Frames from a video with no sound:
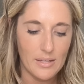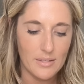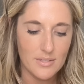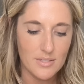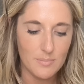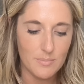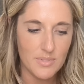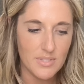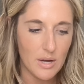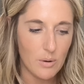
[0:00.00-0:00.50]

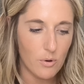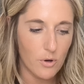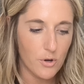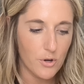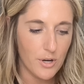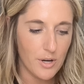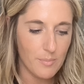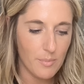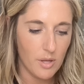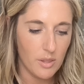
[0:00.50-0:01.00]
some sour
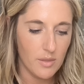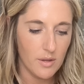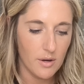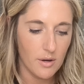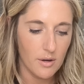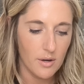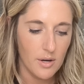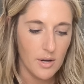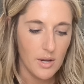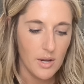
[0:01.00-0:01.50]
cream on
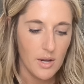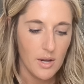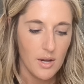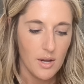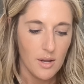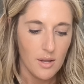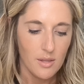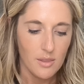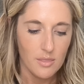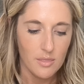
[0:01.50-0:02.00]
there.
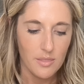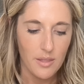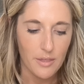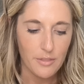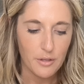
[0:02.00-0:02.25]
The